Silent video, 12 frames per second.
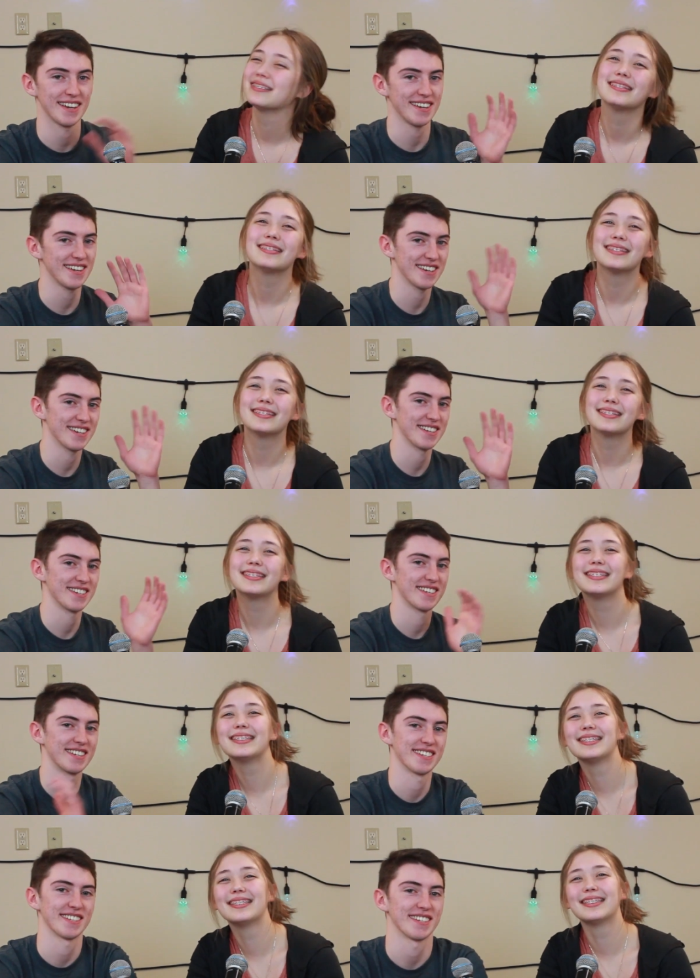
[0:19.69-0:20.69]
Speaker 1: Hi.
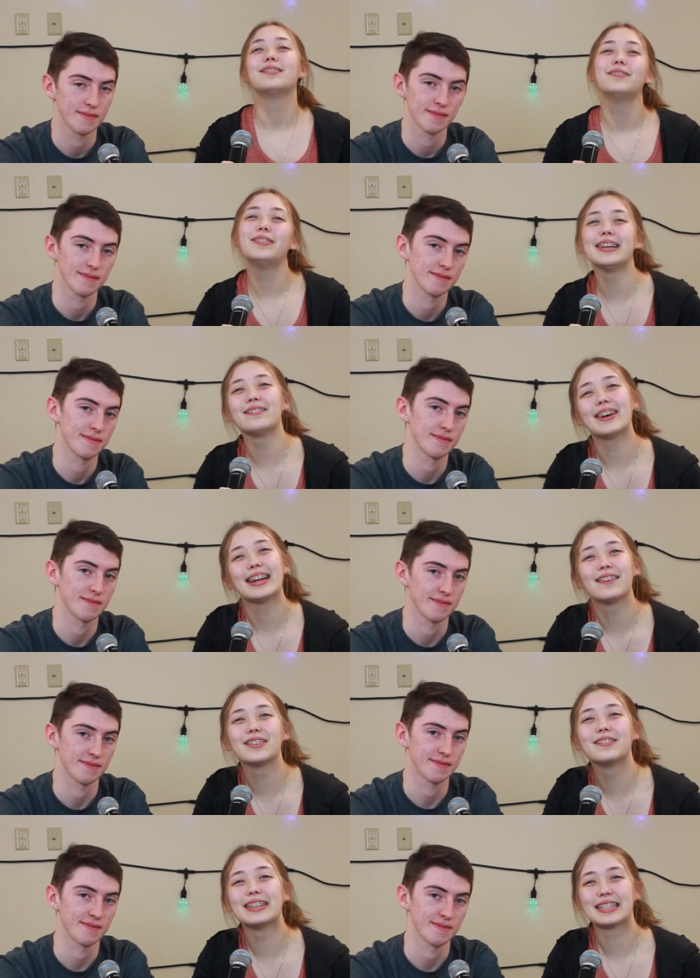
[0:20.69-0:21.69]
We invite
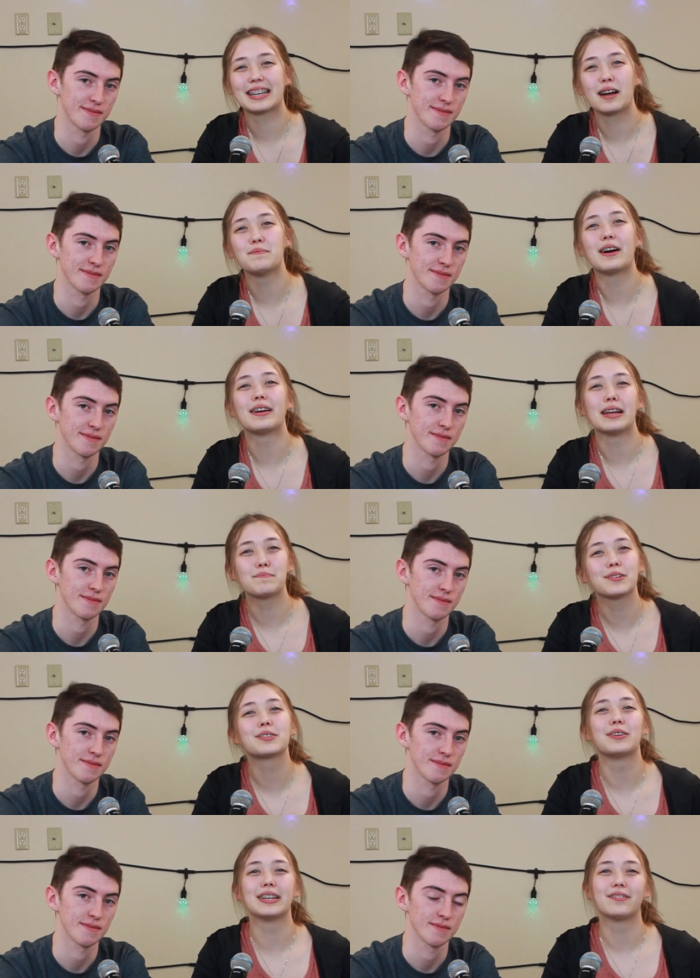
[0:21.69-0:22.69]
everyone to come out
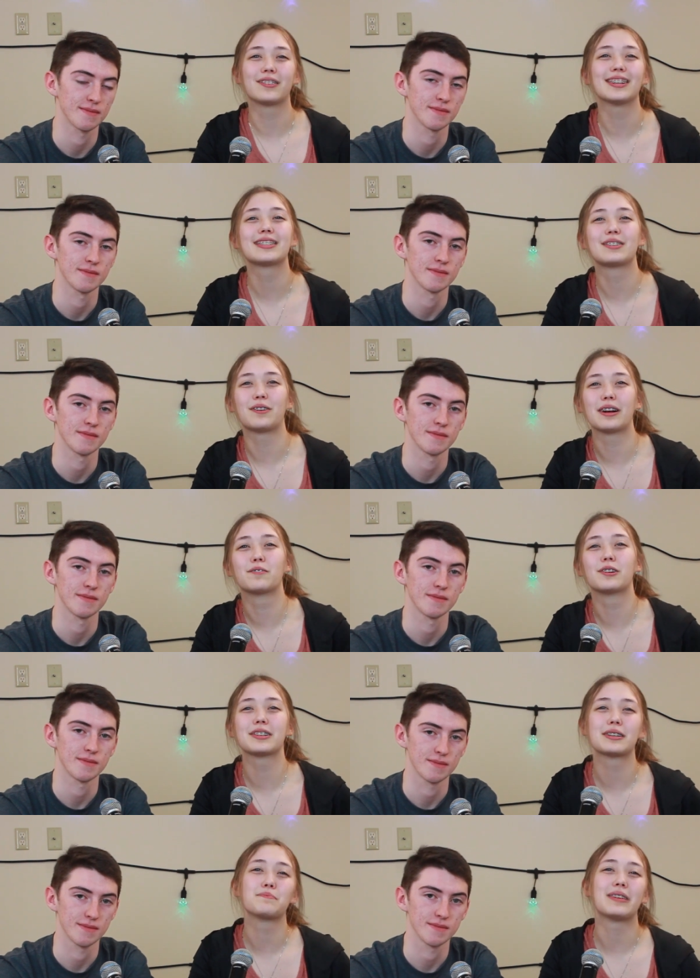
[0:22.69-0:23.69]
April 21st to our
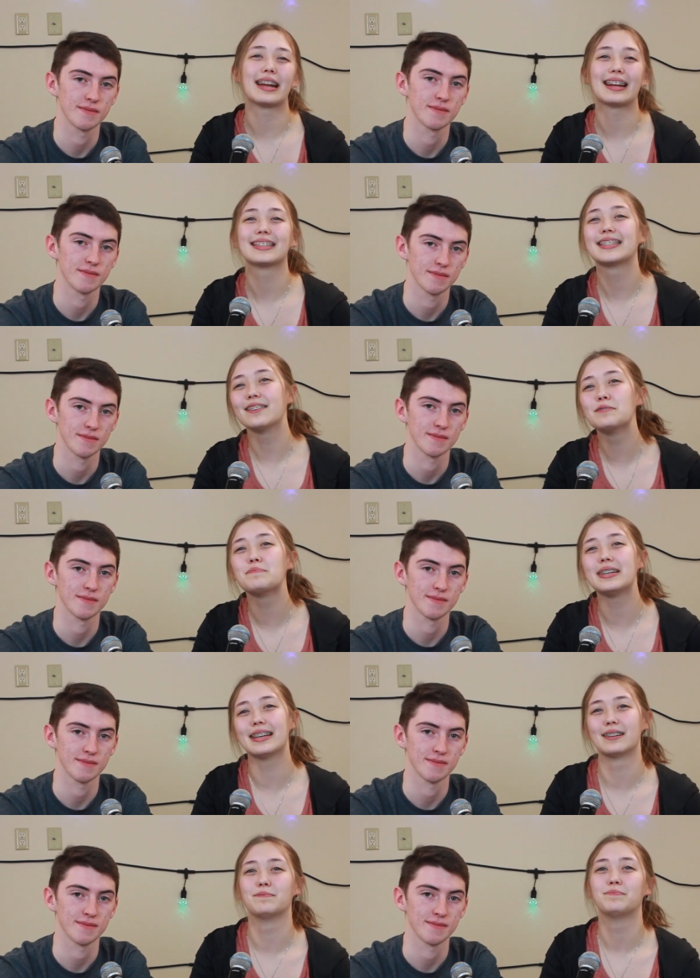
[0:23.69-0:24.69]
worship night at 7
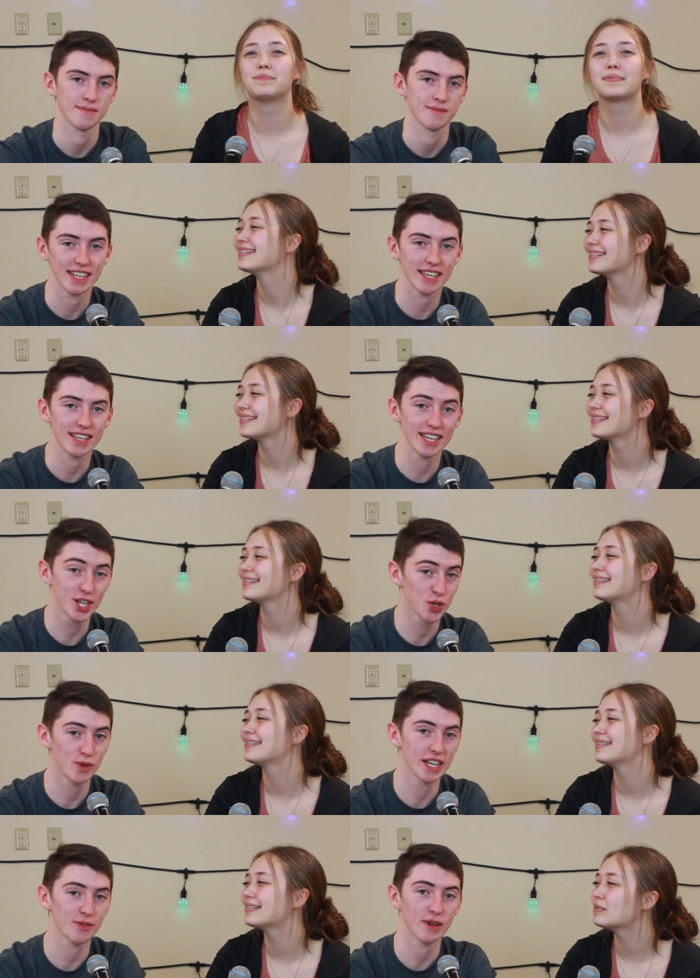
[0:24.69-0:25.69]
p.m.
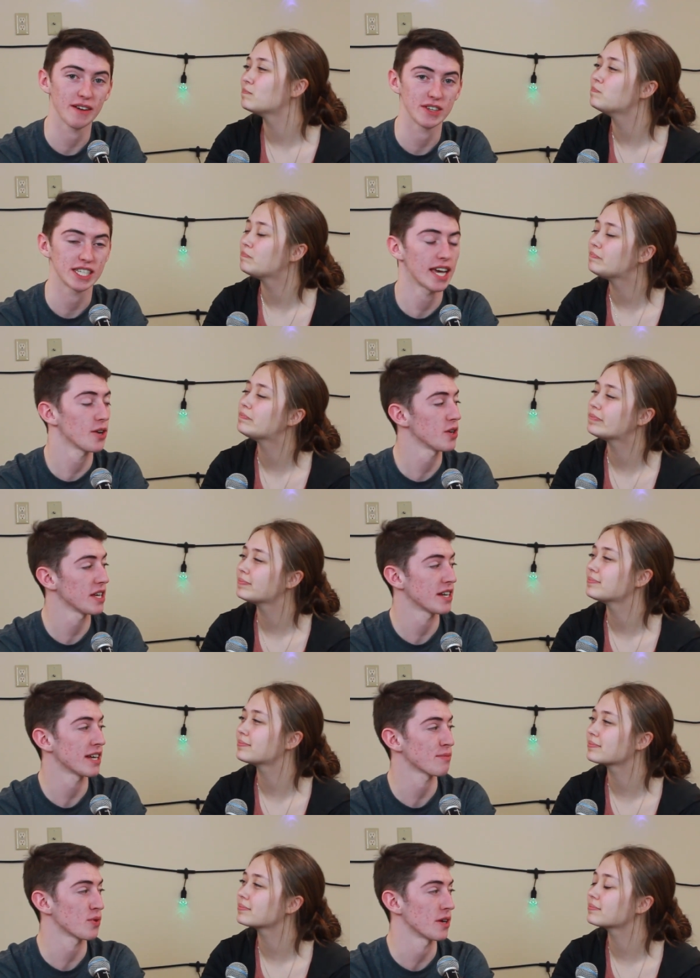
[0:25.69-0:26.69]
Speaker 2: Each week we have a Saturday
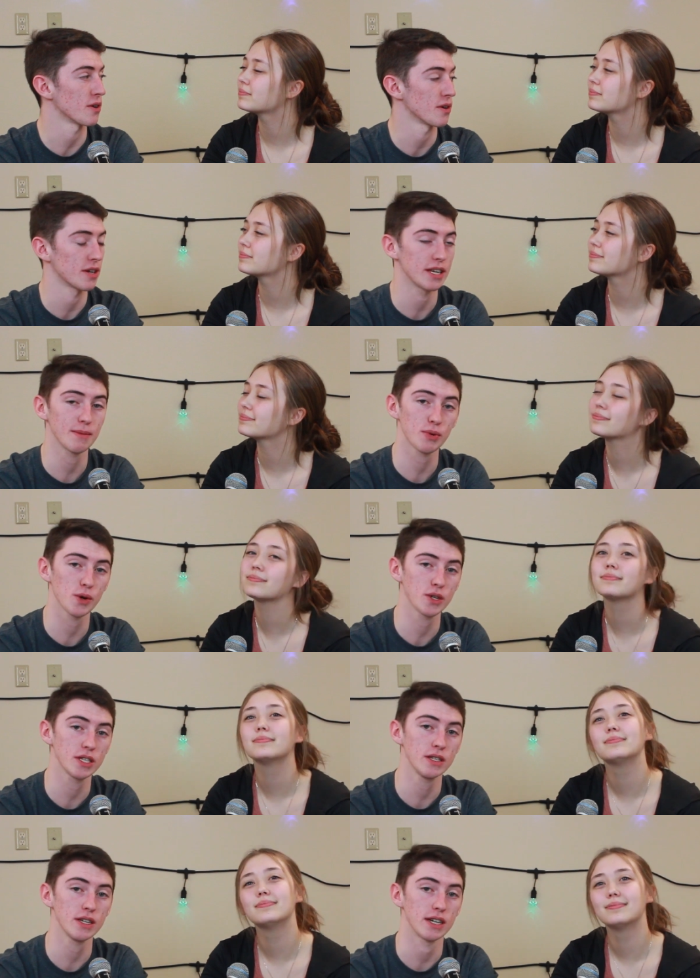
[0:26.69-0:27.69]
night prayer in
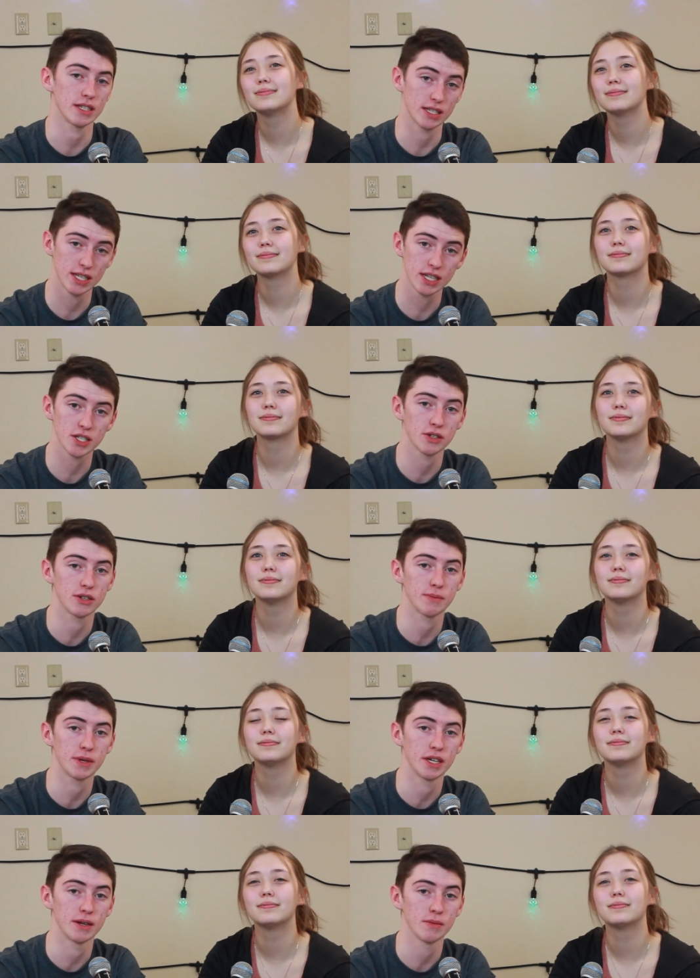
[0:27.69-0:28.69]
person at
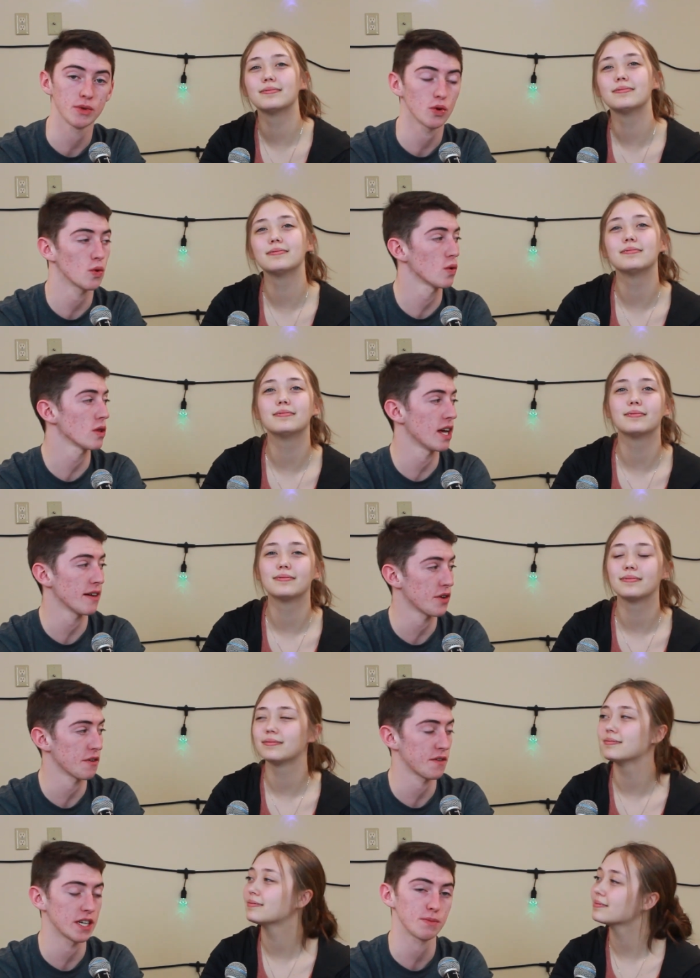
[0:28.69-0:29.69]
6:30 p.m. or live
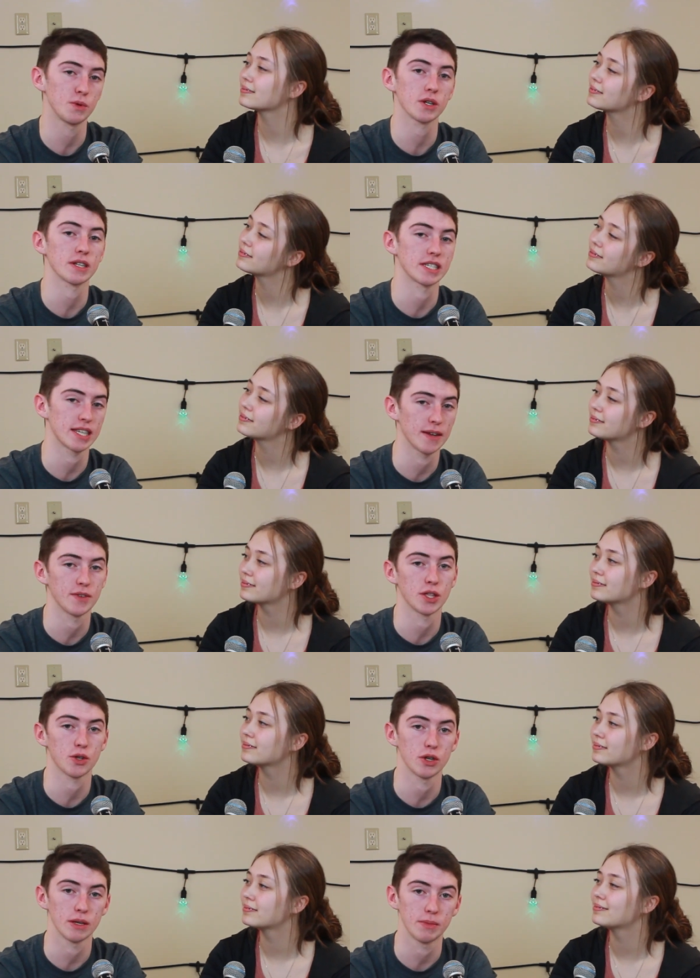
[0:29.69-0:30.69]
on Facebook at
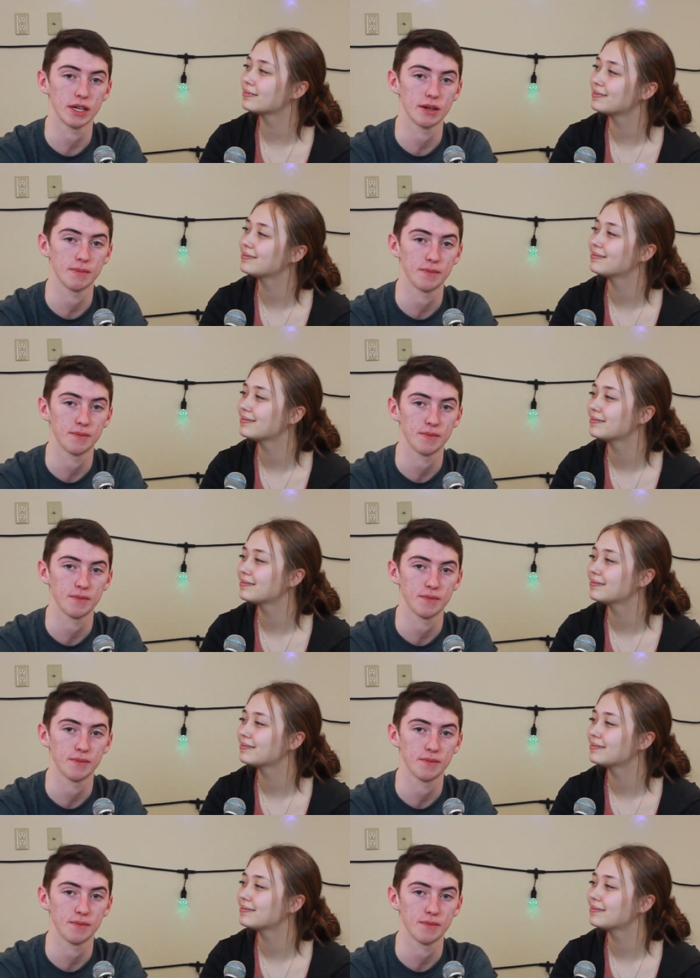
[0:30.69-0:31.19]
7:30 p.m.